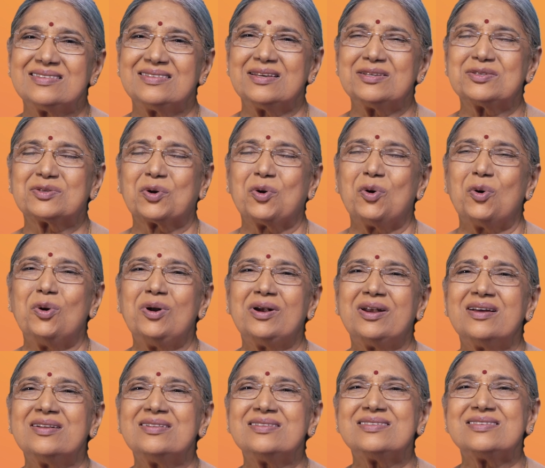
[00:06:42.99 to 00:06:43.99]
this
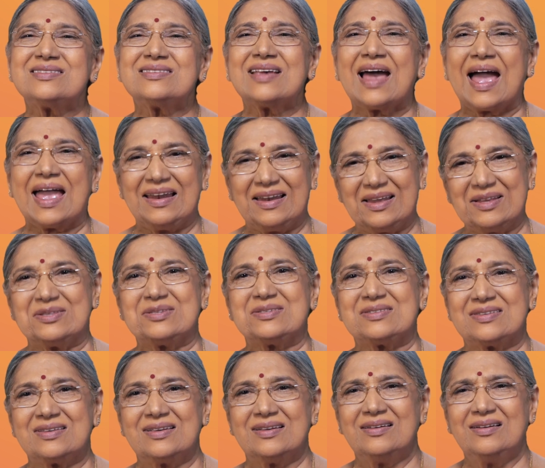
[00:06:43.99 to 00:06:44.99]
golden
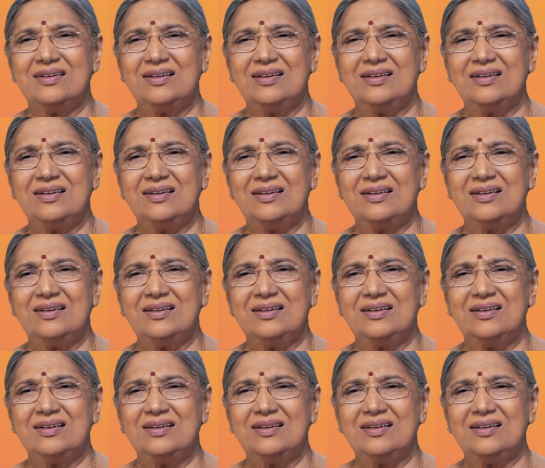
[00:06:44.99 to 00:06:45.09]
silence.